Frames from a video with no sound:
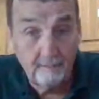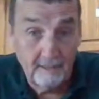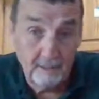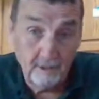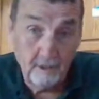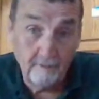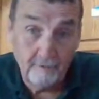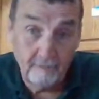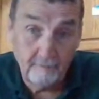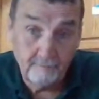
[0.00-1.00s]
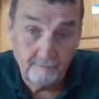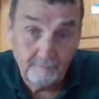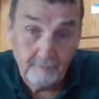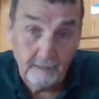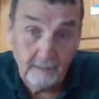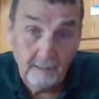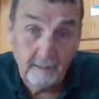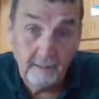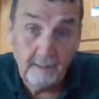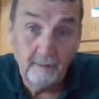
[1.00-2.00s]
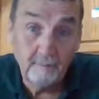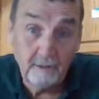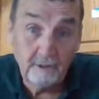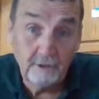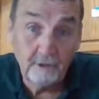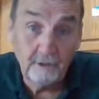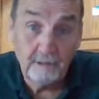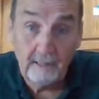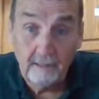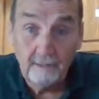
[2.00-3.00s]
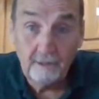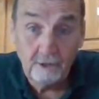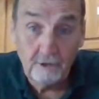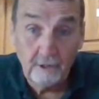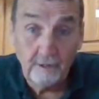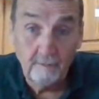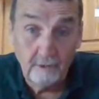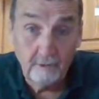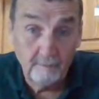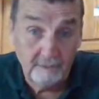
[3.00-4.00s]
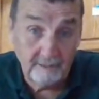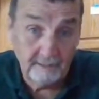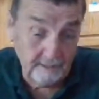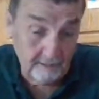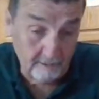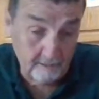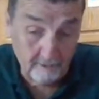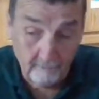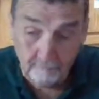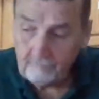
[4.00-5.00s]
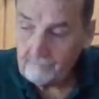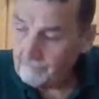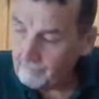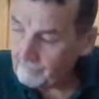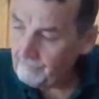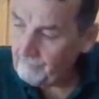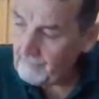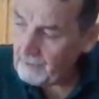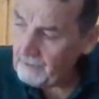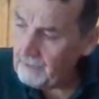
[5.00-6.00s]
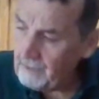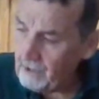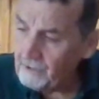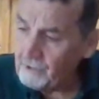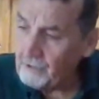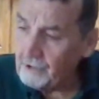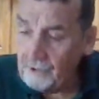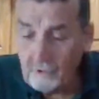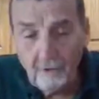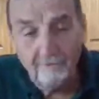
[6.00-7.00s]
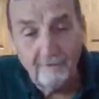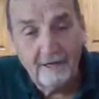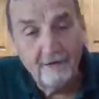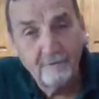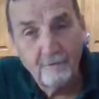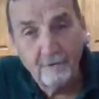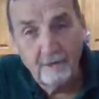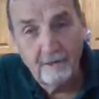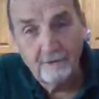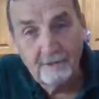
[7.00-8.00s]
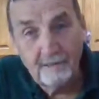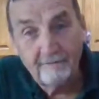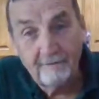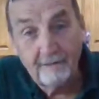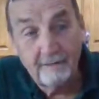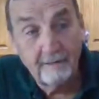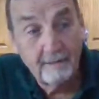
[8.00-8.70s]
my coffin in a military town. It shut the building business down and long story short, fast forward to 07,